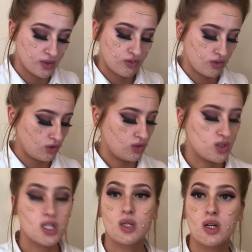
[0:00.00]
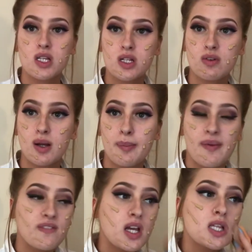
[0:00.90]
new squads around
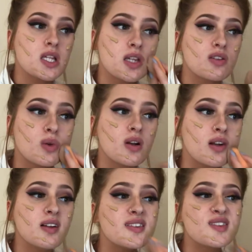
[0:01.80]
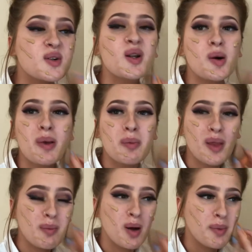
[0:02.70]
my face. To a, to a lot of people
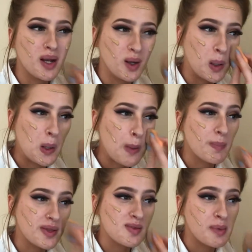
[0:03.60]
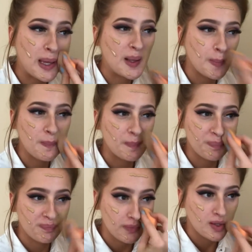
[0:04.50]
that might be a lot, but to me,
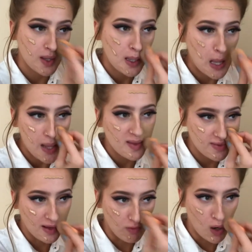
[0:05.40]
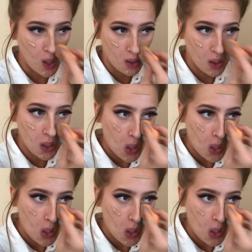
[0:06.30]
it's never a lot.